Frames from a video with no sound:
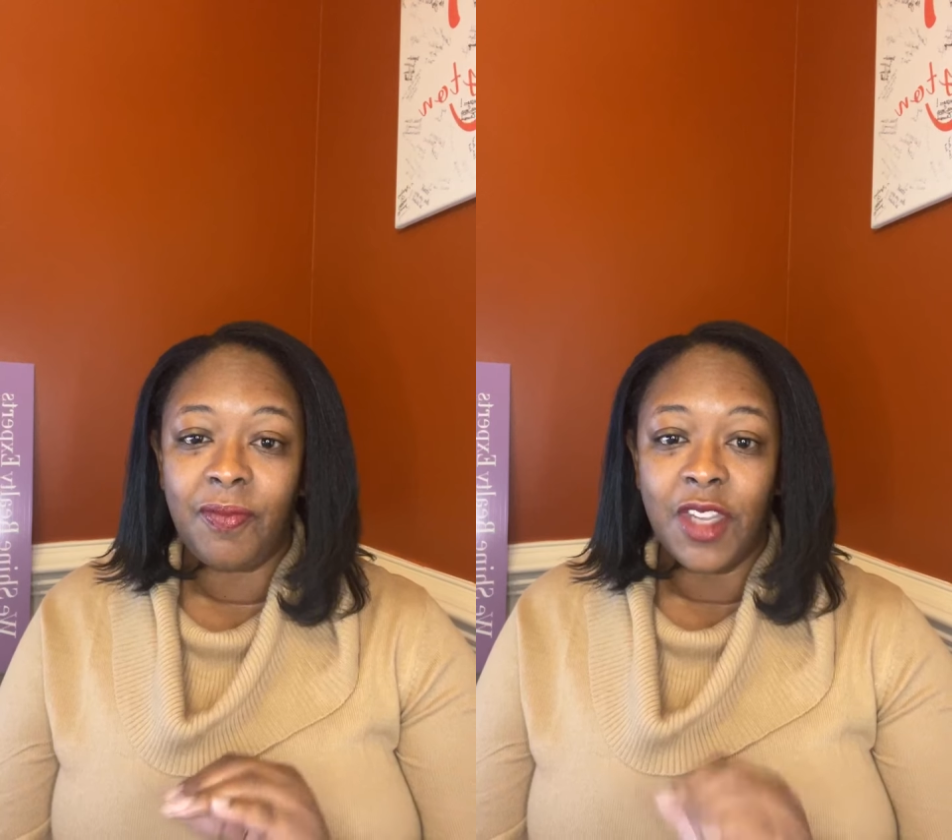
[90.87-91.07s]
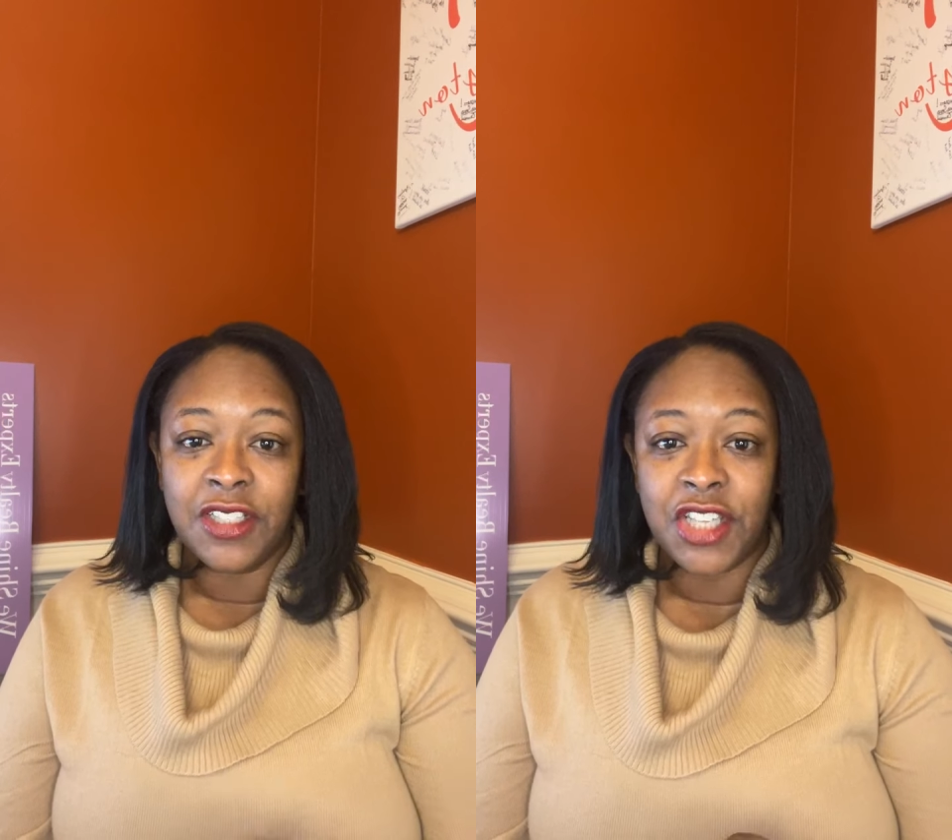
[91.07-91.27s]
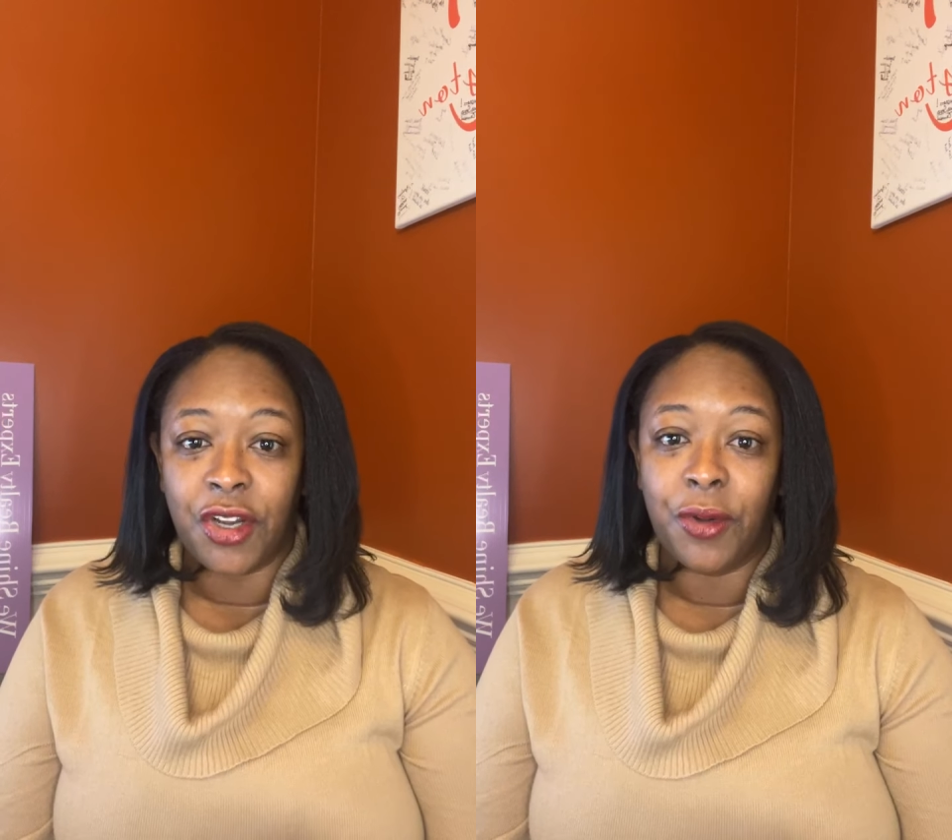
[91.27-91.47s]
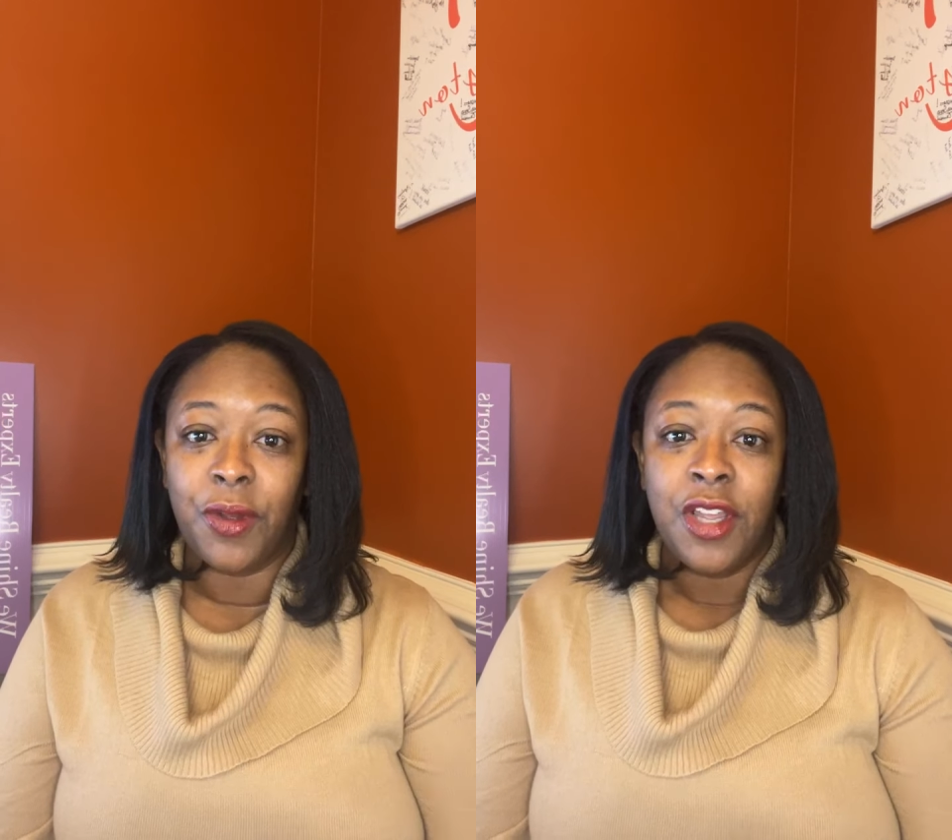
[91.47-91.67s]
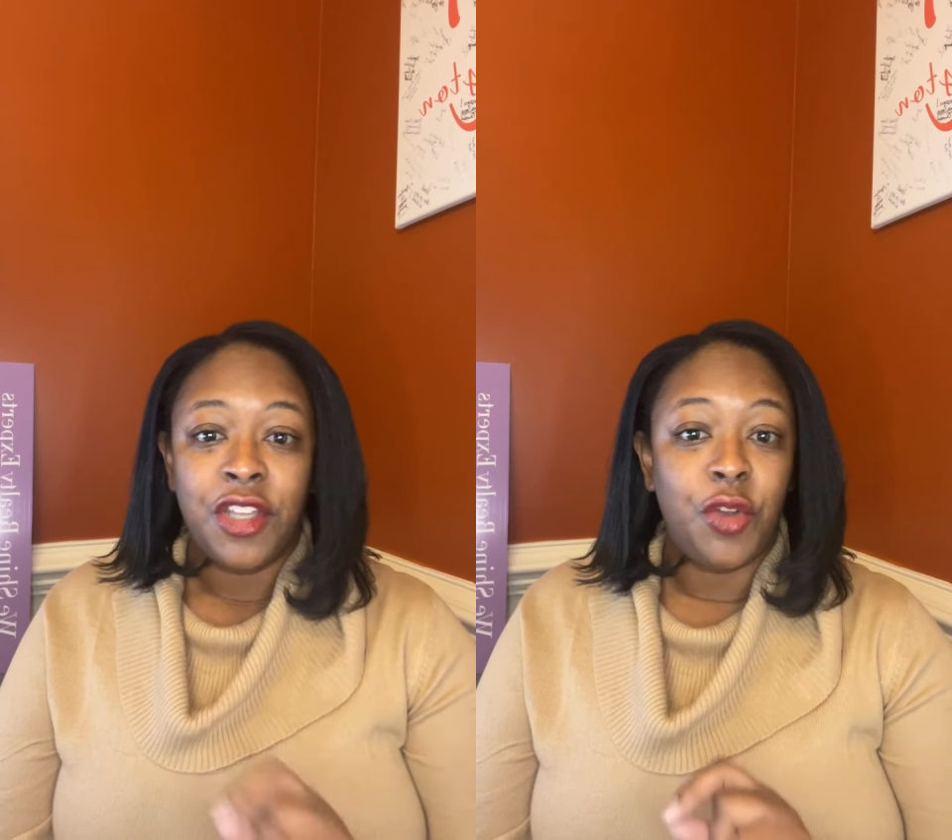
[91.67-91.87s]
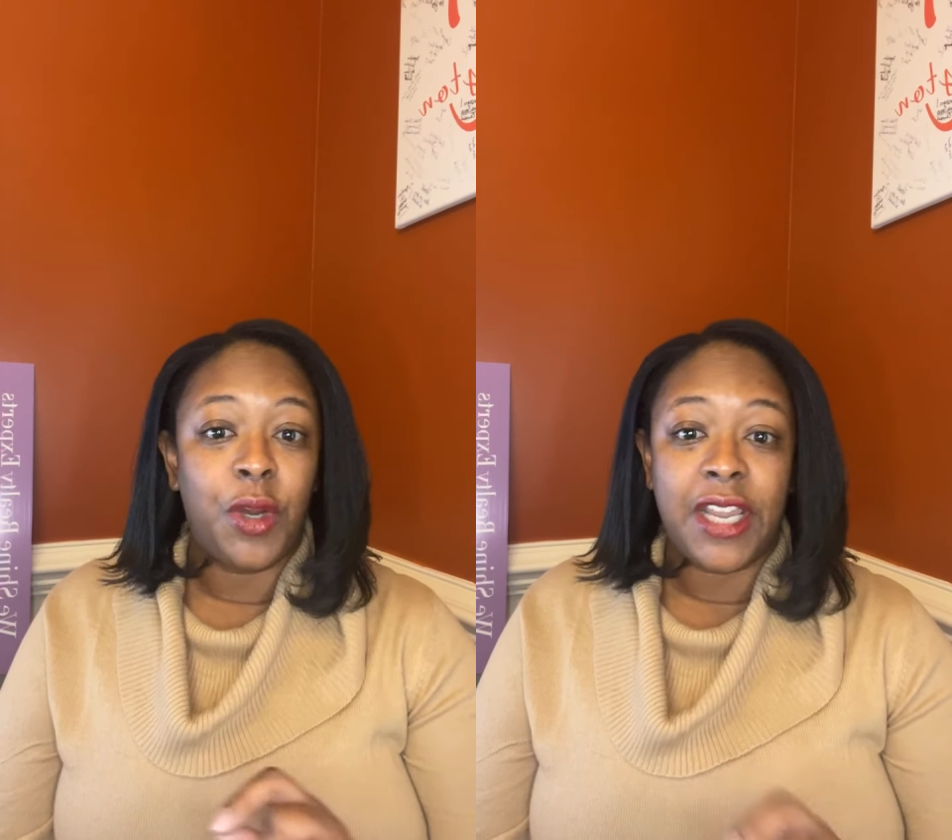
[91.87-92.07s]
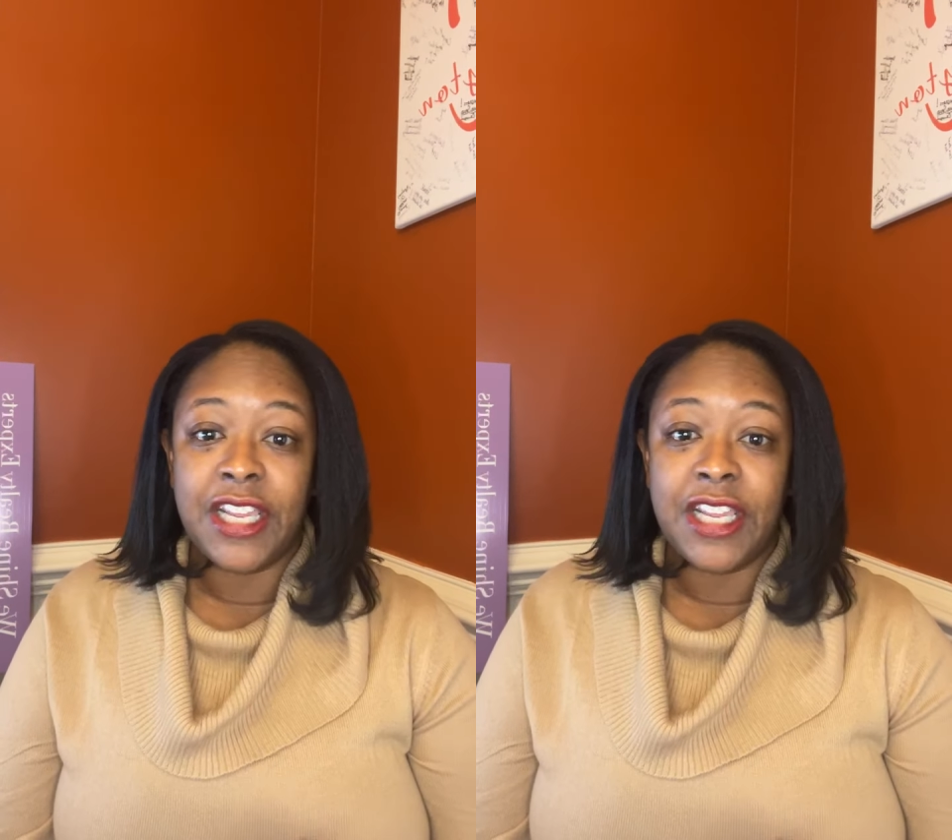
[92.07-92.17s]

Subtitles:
So you want to